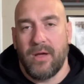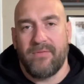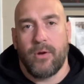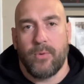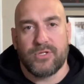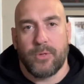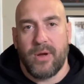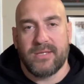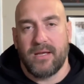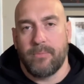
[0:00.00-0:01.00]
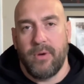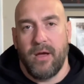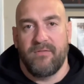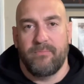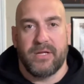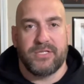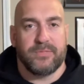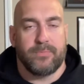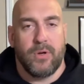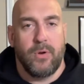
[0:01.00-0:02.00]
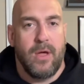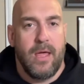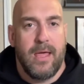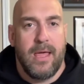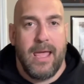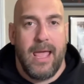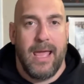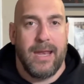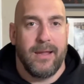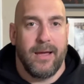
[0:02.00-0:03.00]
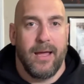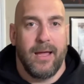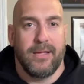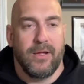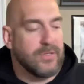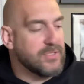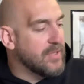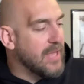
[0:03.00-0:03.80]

I've got an original pressing of Bitches Brew. And, so